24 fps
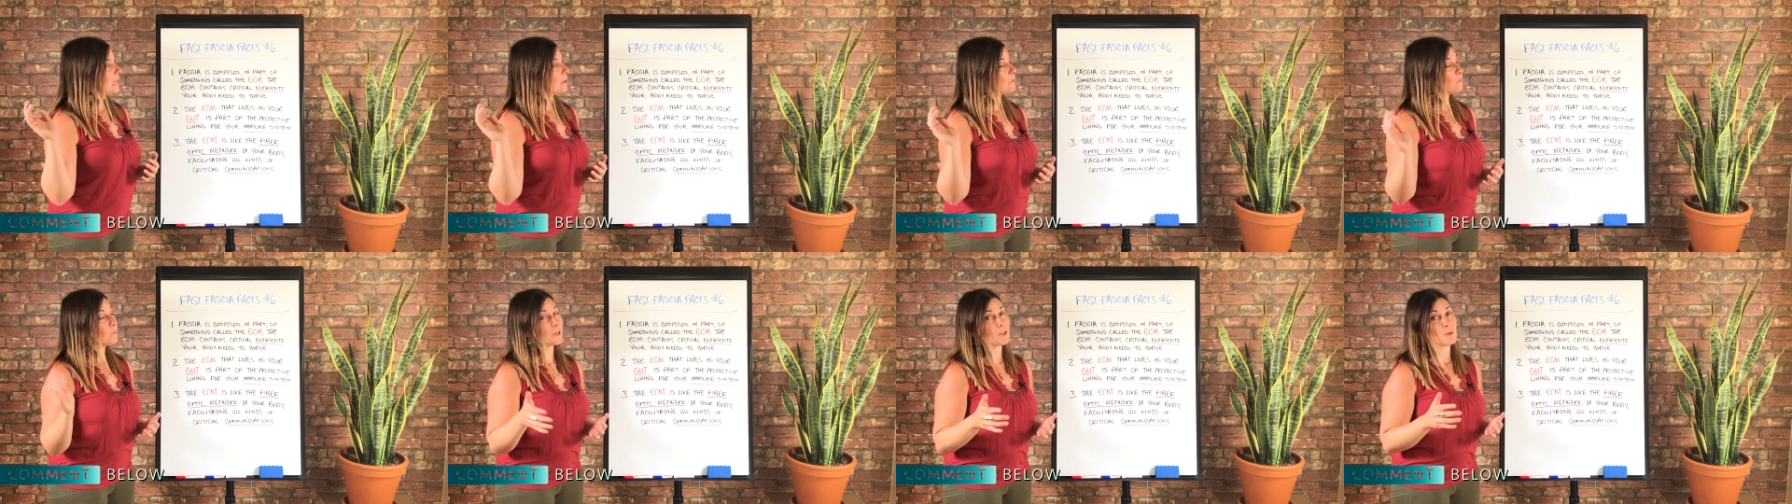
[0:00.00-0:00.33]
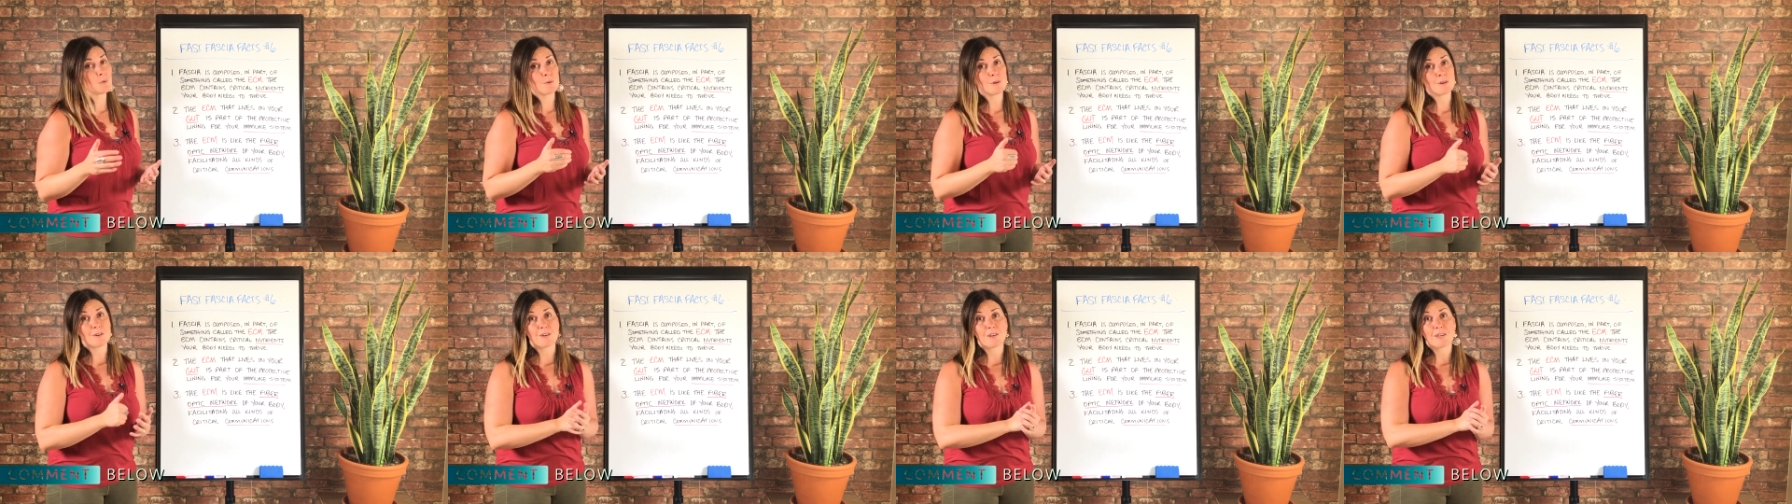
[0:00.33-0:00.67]

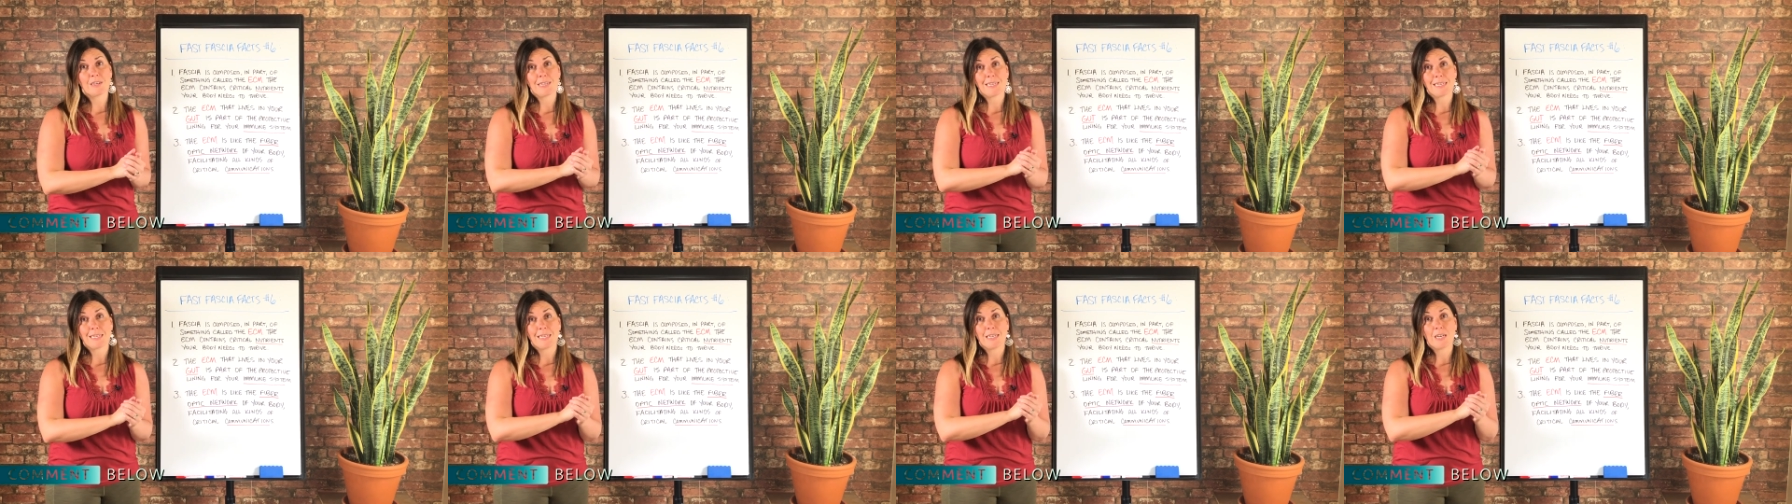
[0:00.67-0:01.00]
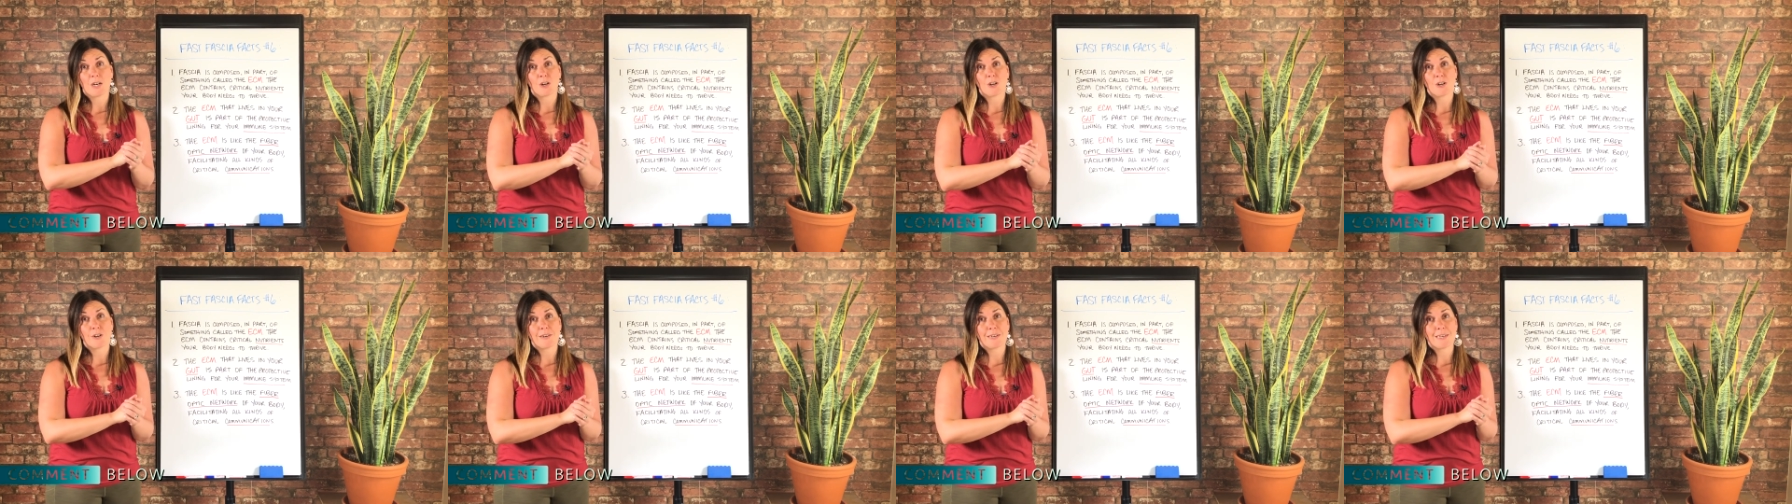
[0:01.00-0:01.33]
Which one are you gonna
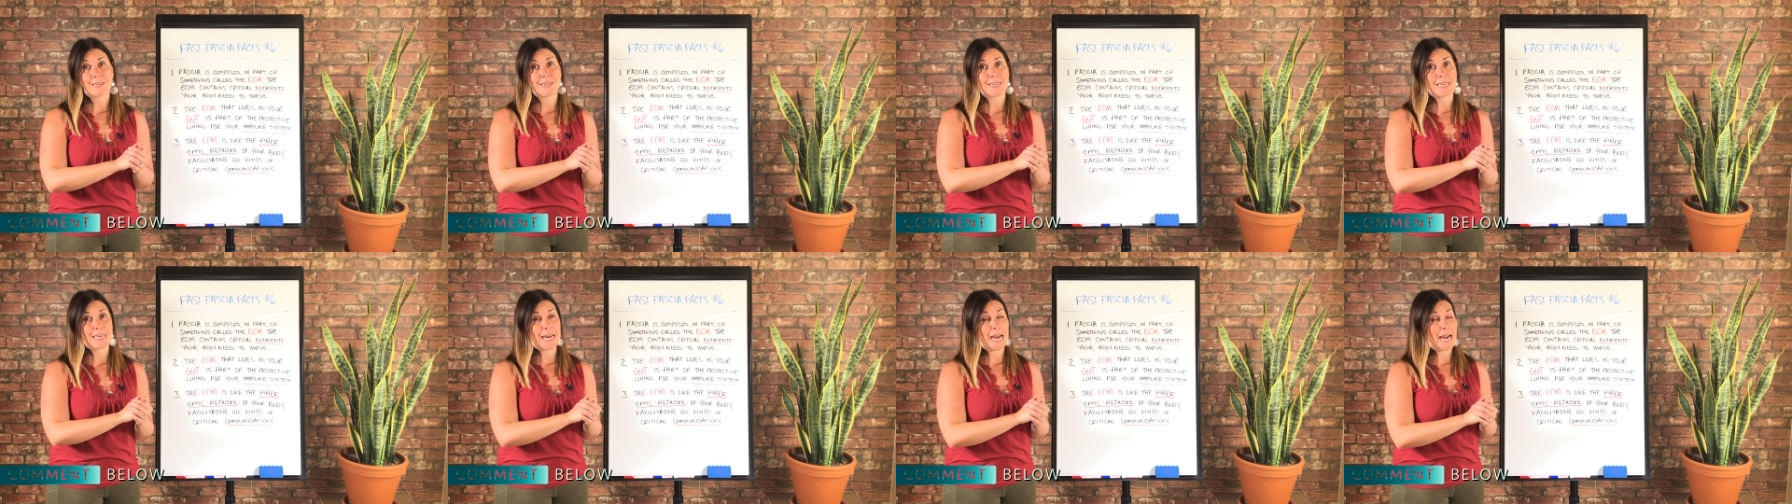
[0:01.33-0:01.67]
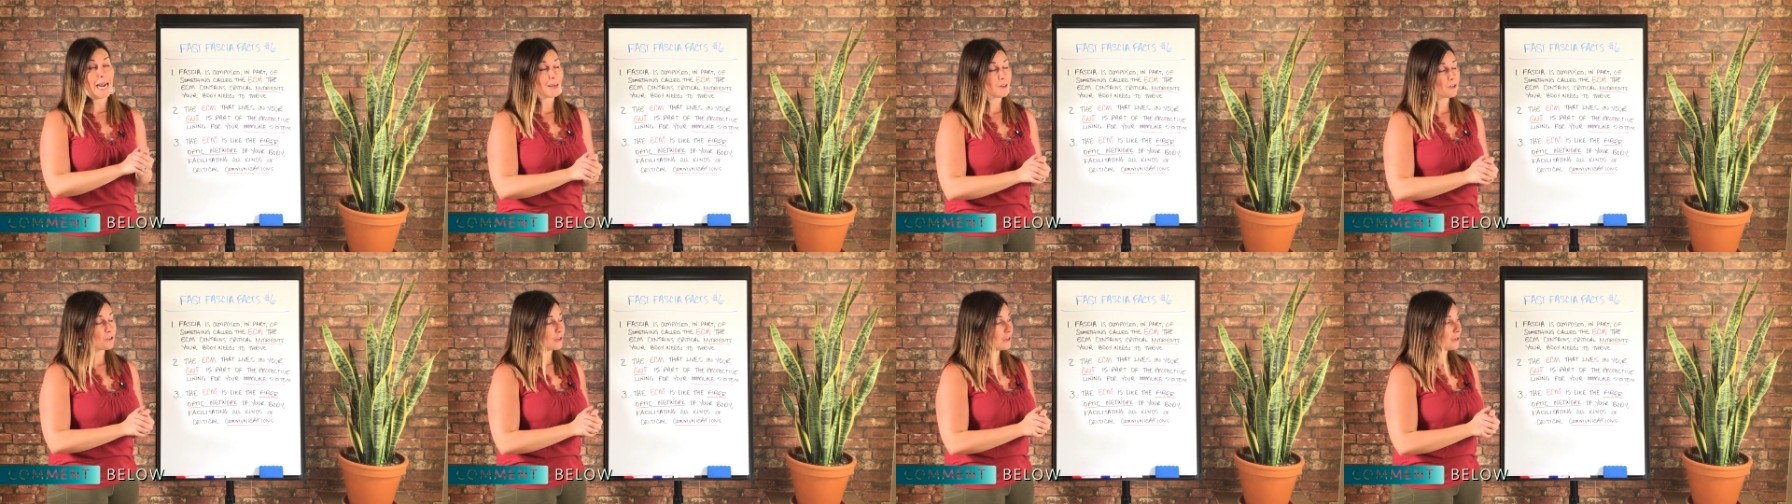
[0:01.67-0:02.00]
are you gonna take
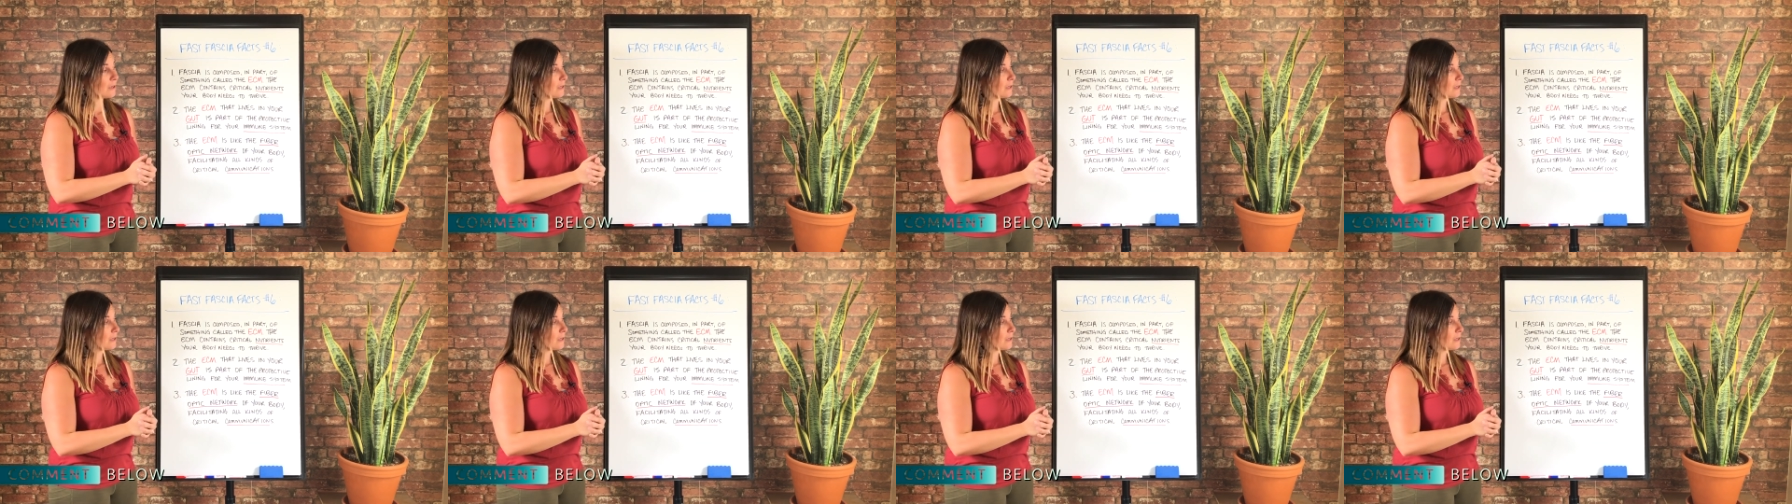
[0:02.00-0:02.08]
action